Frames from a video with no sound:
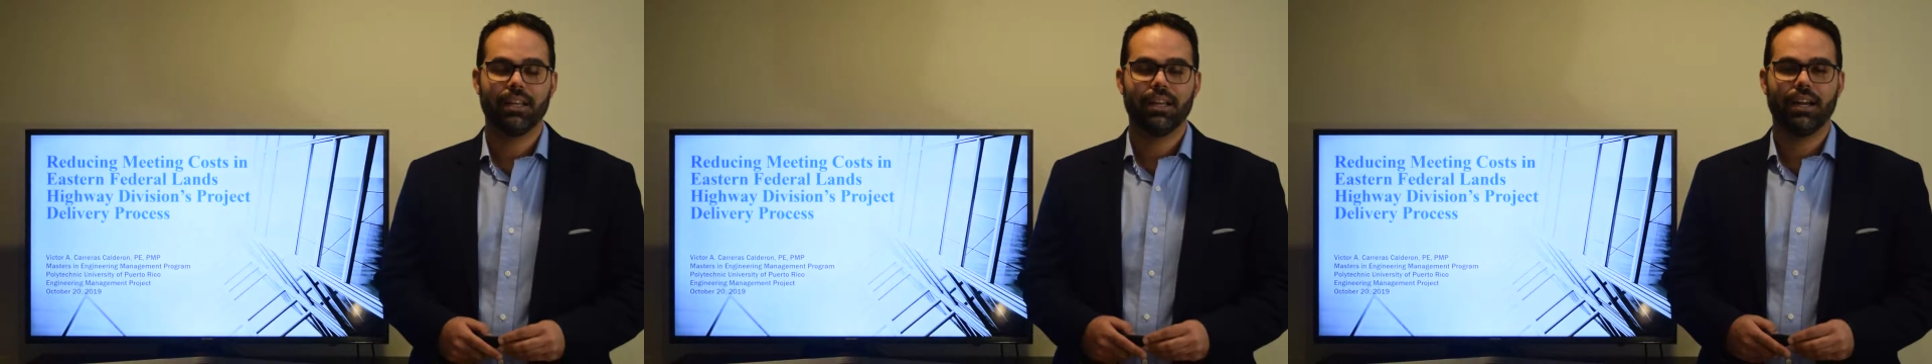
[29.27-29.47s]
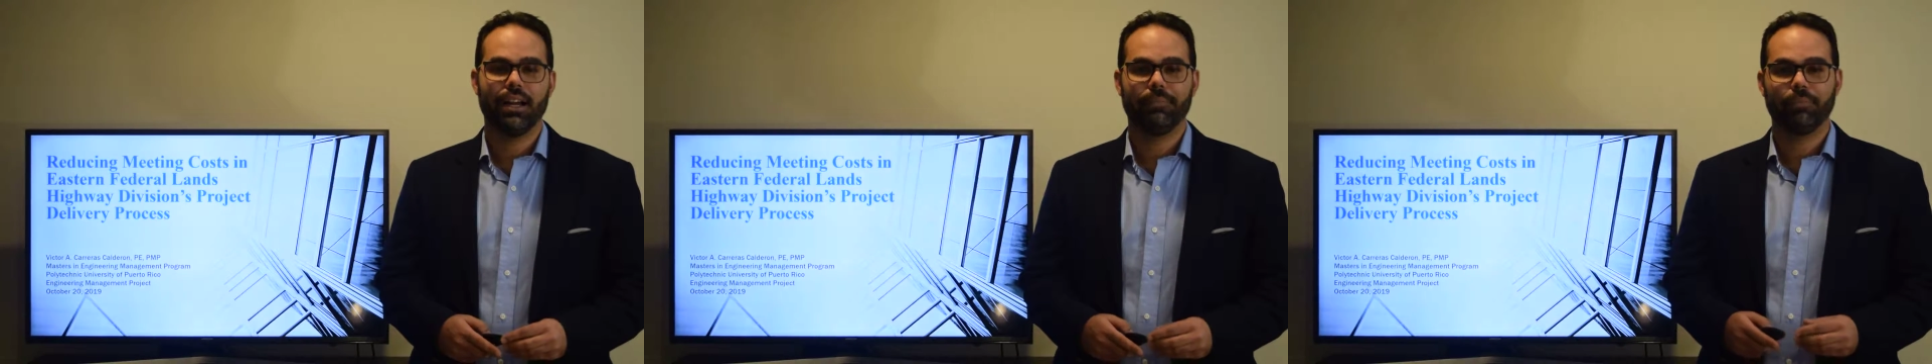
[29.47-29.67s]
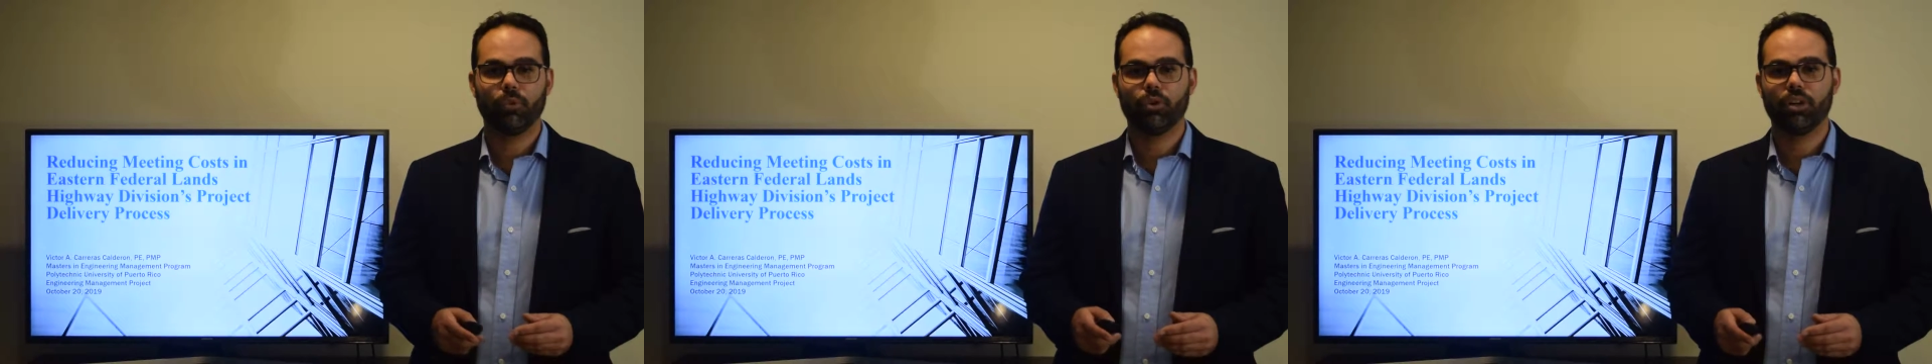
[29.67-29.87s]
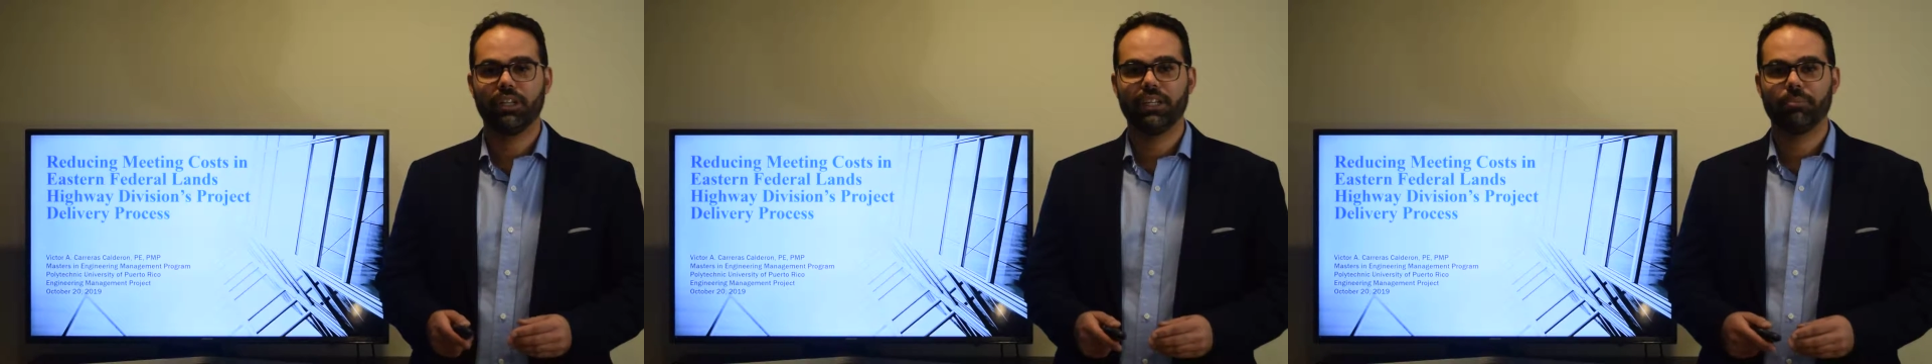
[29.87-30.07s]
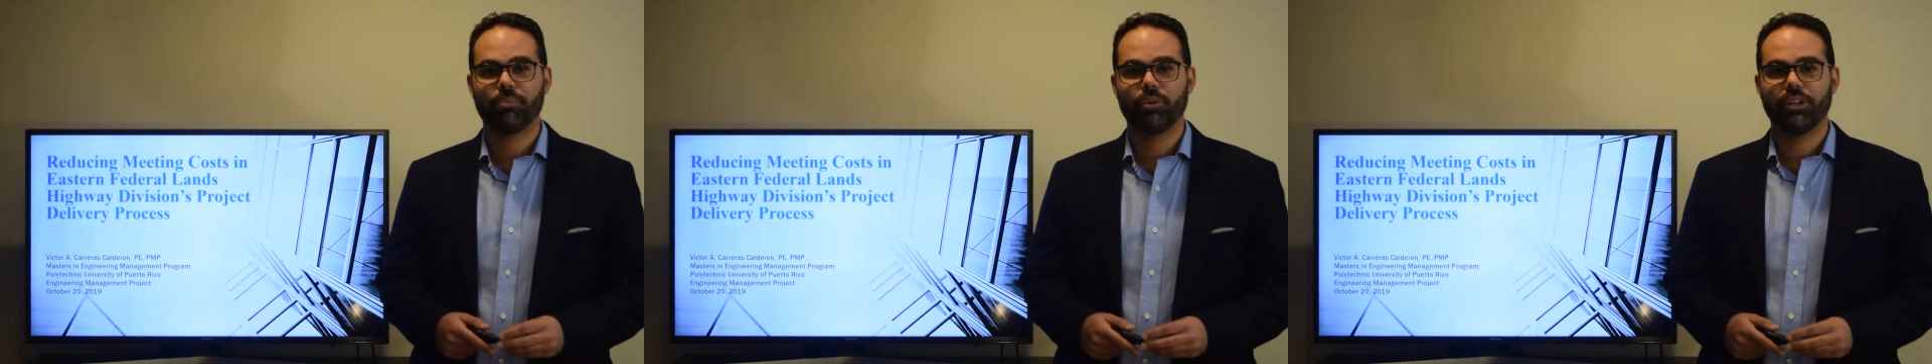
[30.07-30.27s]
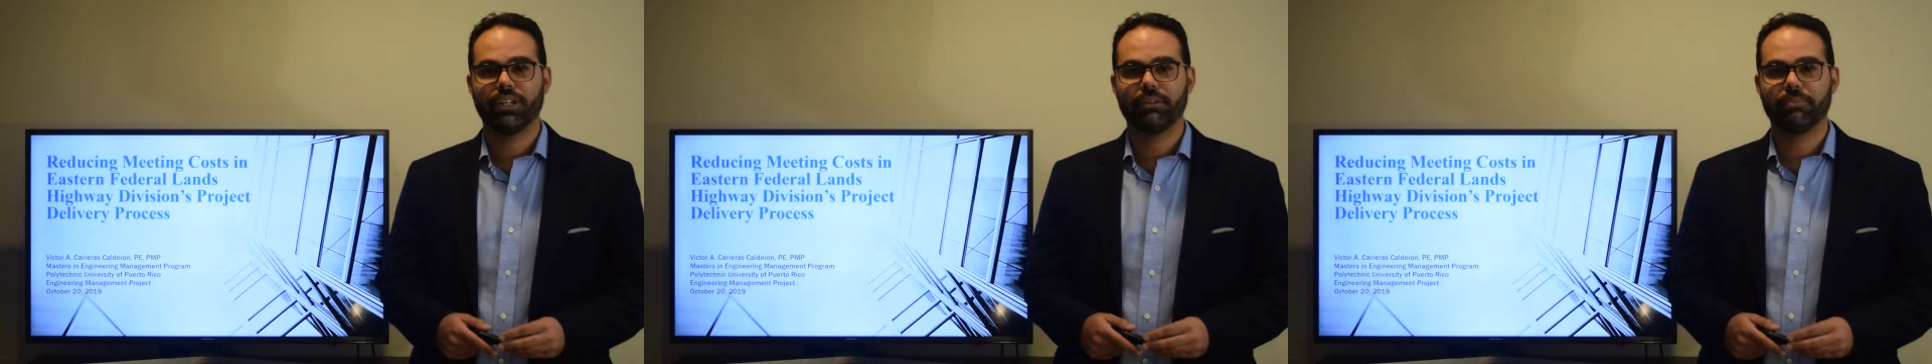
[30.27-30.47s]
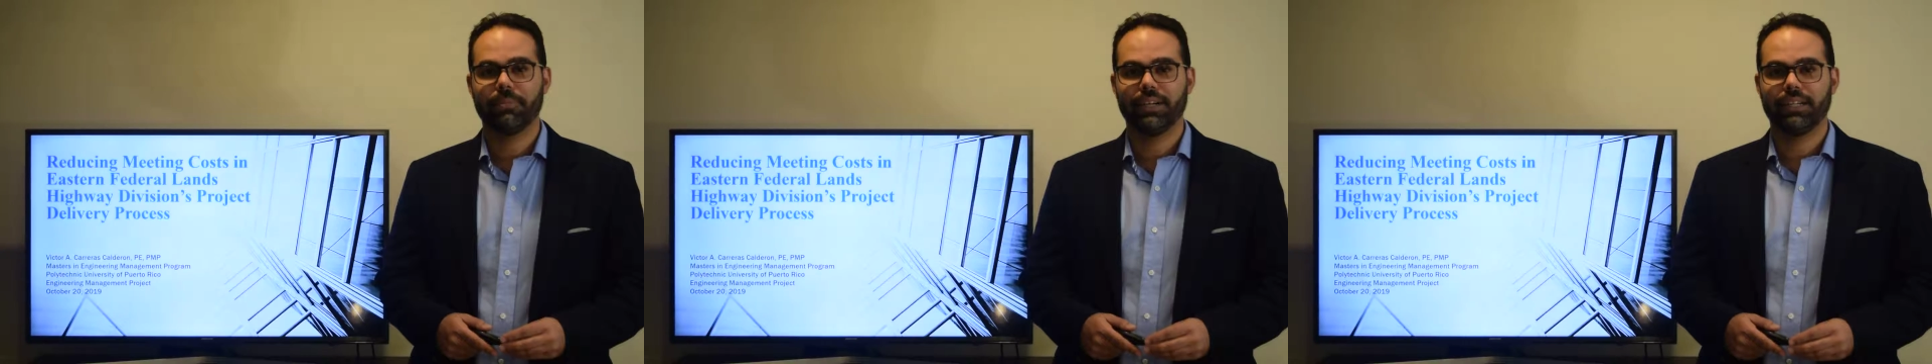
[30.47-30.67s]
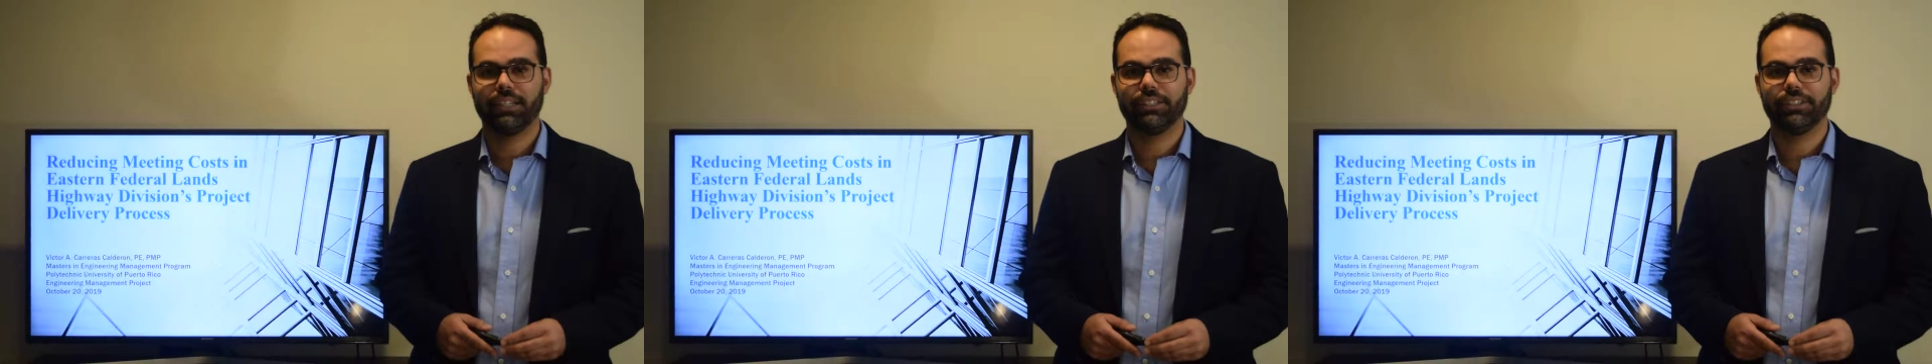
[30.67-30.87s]
I'm currently a project
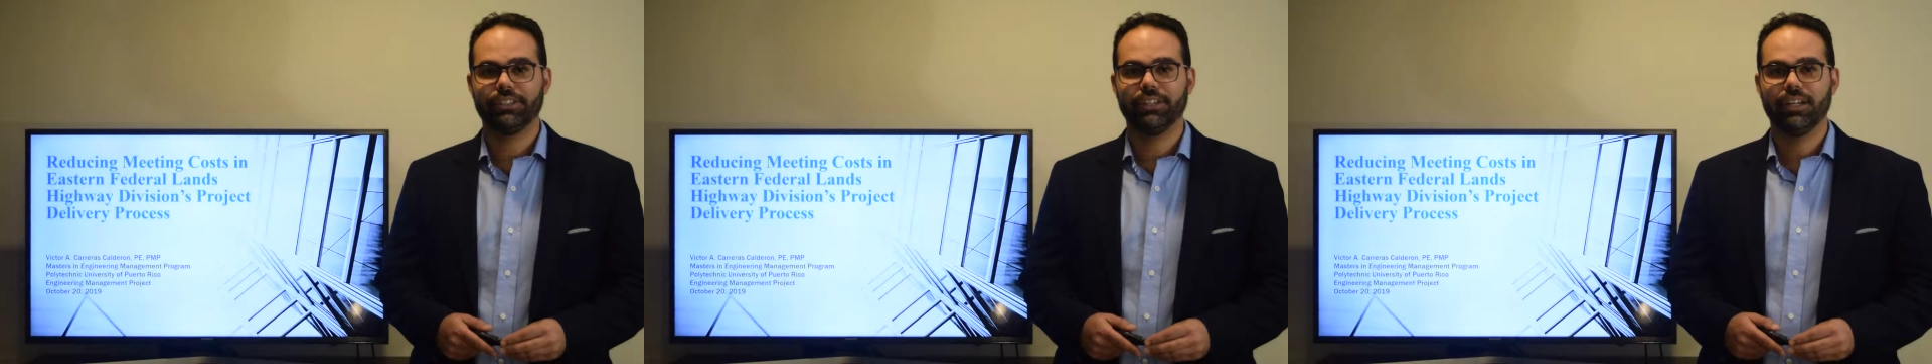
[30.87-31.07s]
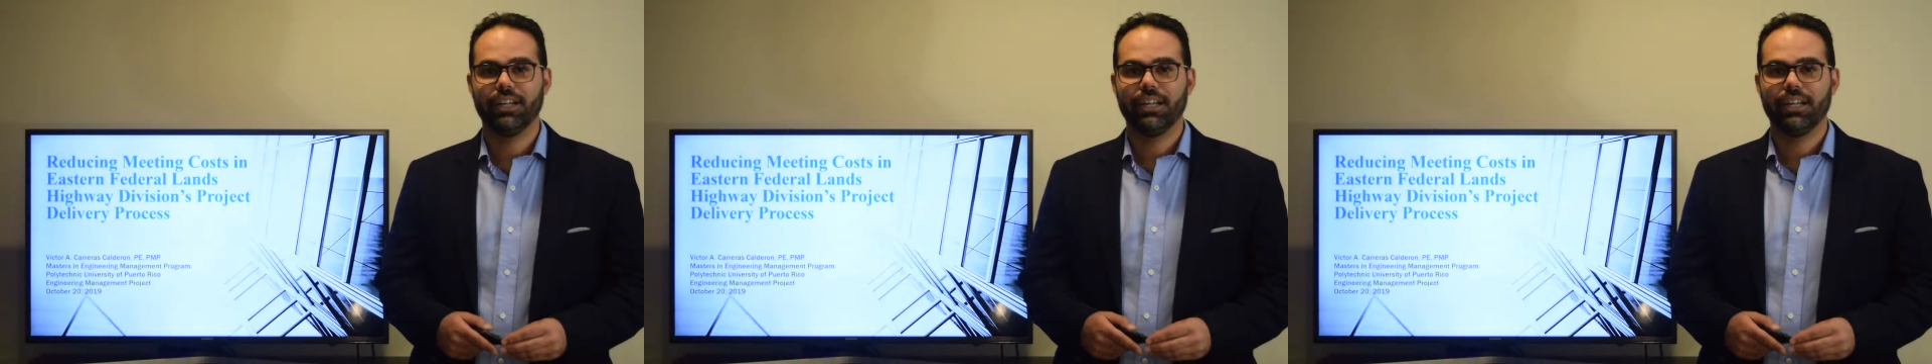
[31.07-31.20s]
manager